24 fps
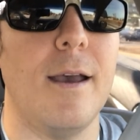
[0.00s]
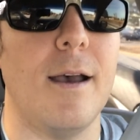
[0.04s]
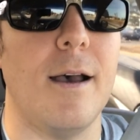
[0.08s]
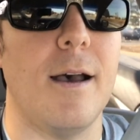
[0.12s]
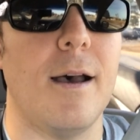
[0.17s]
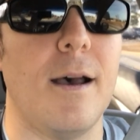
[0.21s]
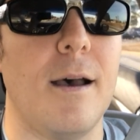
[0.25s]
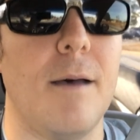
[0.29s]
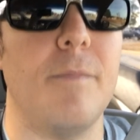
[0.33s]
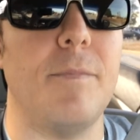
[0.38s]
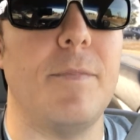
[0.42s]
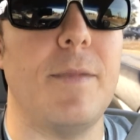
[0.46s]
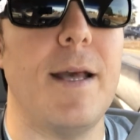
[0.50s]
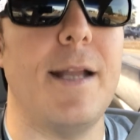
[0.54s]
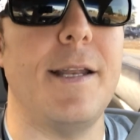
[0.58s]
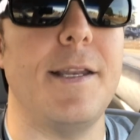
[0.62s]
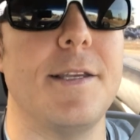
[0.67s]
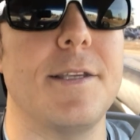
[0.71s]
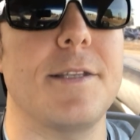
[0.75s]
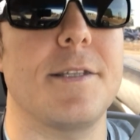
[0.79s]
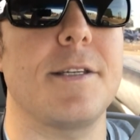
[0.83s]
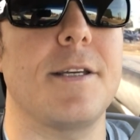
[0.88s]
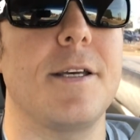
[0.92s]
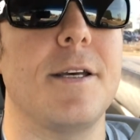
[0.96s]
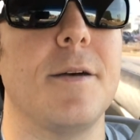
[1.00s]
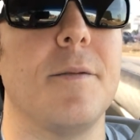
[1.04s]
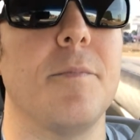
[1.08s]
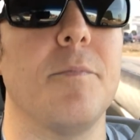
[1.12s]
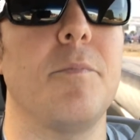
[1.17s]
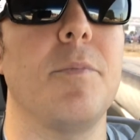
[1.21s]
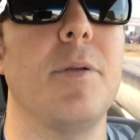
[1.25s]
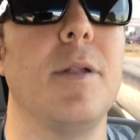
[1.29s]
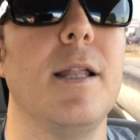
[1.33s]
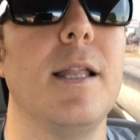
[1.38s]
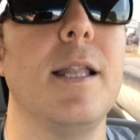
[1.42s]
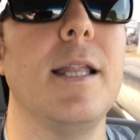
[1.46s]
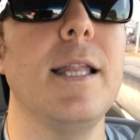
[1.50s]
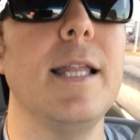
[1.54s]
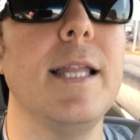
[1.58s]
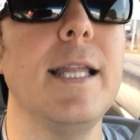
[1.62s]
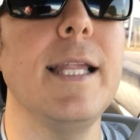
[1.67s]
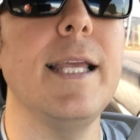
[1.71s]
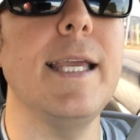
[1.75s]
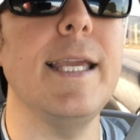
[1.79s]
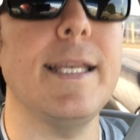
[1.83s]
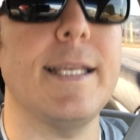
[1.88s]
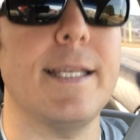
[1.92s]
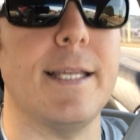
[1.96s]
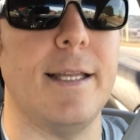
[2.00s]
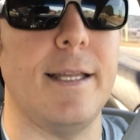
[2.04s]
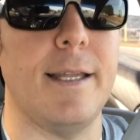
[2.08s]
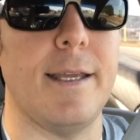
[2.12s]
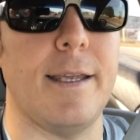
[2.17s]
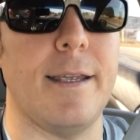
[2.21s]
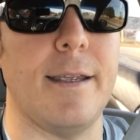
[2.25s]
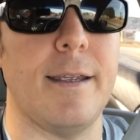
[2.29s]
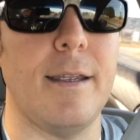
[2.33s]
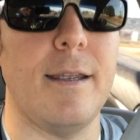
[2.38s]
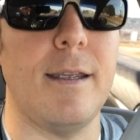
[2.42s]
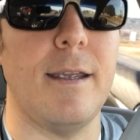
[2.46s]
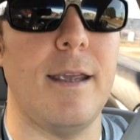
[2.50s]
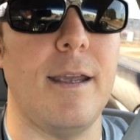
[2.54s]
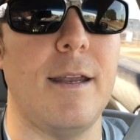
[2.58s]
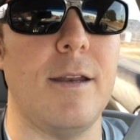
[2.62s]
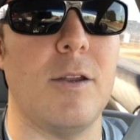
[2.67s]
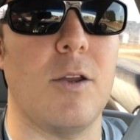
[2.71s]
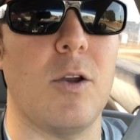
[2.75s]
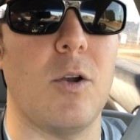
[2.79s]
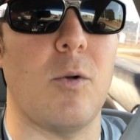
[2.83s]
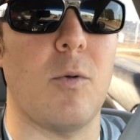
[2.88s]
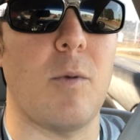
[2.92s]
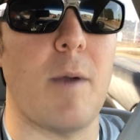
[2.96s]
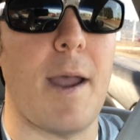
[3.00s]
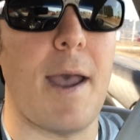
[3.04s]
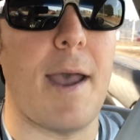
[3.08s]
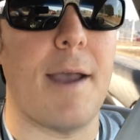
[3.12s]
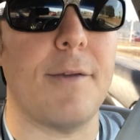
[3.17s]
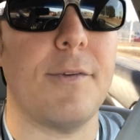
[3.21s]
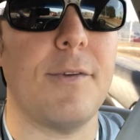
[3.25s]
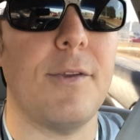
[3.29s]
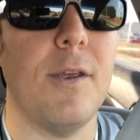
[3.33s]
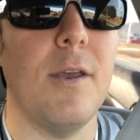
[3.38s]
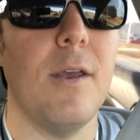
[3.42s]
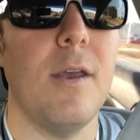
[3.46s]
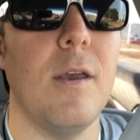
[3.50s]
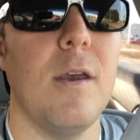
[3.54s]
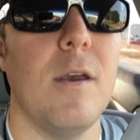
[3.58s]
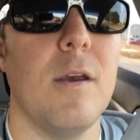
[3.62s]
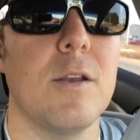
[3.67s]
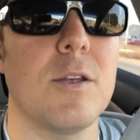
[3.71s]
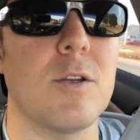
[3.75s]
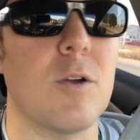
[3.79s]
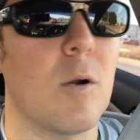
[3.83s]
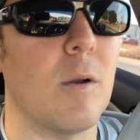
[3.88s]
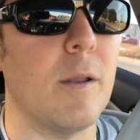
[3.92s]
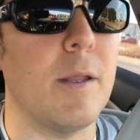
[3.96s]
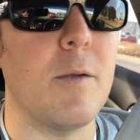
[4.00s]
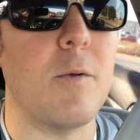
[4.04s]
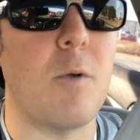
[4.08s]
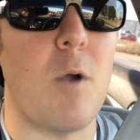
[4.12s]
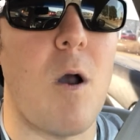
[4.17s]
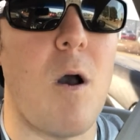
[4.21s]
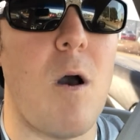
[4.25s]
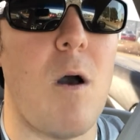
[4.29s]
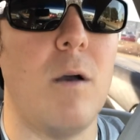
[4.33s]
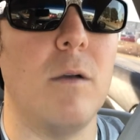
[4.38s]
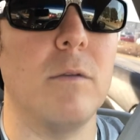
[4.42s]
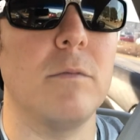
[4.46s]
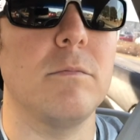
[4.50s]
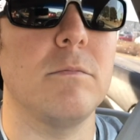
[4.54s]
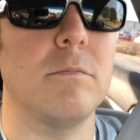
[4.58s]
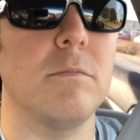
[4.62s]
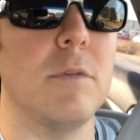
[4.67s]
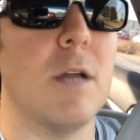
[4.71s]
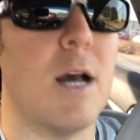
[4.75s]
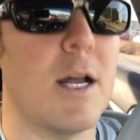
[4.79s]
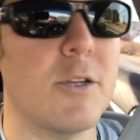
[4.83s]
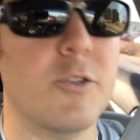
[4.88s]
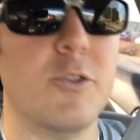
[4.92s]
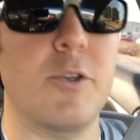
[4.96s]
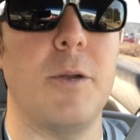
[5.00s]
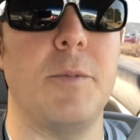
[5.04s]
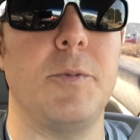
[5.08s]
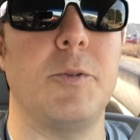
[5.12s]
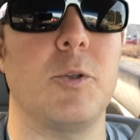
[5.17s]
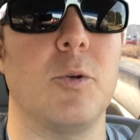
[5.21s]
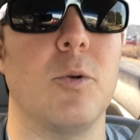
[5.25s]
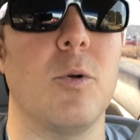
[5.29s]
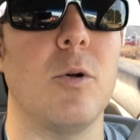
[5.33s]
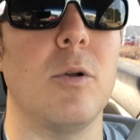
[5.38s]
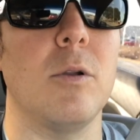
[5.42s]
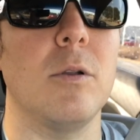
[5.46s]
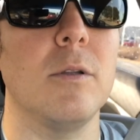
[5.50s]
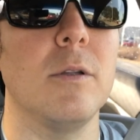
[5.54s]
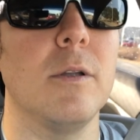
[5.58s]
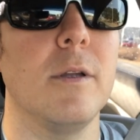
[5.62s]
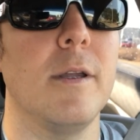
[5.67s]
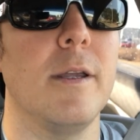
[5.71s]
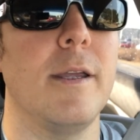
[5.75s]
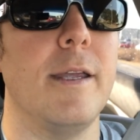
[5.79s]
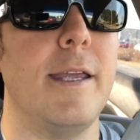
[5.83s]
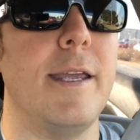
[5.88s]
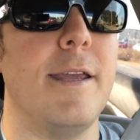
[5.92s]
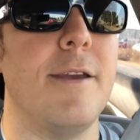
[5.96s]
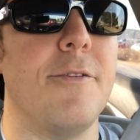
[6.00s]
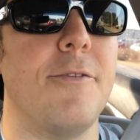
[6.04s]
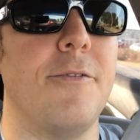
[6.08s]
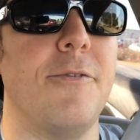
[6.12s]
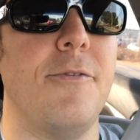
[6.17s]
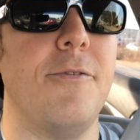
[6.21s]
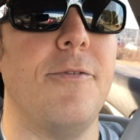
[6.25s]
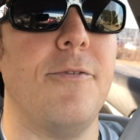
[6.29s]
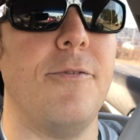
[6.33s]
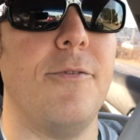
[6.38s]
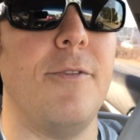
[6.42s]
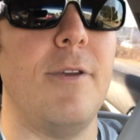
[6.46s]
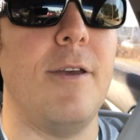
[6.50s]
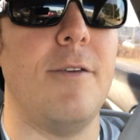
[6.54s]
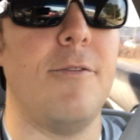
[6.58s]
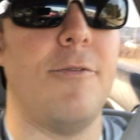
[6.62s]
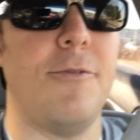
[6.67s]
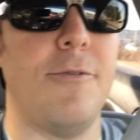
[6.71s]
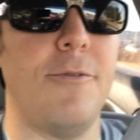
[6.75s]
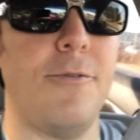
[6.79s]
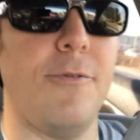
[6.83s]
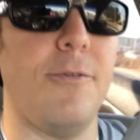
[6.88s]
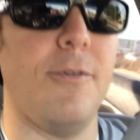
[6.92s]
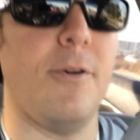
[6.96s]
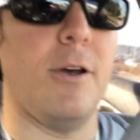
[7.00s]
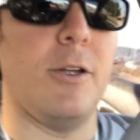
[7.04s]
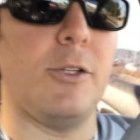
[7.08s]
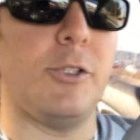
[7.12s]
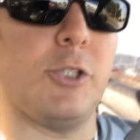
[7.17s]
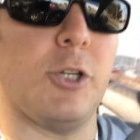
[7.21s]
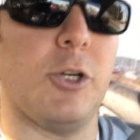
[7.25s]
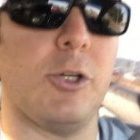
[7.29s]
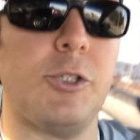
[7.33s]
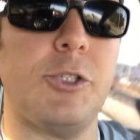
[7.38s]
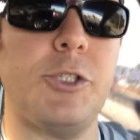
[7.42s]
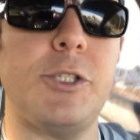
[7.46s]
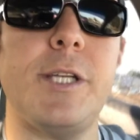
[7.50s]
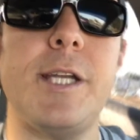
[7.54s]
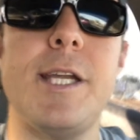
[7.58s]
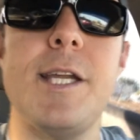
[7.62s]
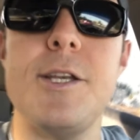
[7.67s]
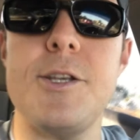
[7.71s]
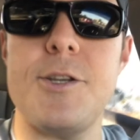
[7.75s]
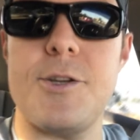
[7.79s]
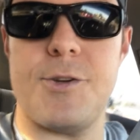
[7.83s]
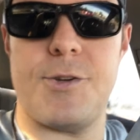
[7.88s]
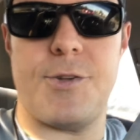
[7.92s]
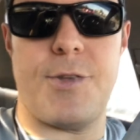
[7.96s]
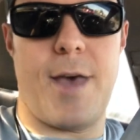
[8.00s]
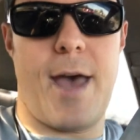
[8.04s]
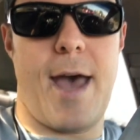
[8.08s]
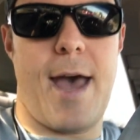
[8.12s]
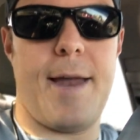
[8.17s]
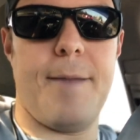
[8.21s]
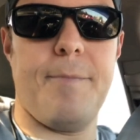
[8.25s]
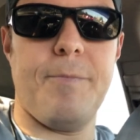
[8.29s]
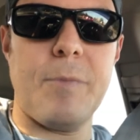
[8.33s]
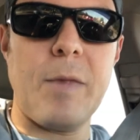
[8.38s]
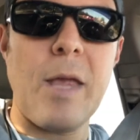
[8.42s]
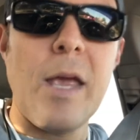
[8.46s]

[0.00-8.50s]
That is completely incorrect, totally wrong, not scriptural. If a church teaches that,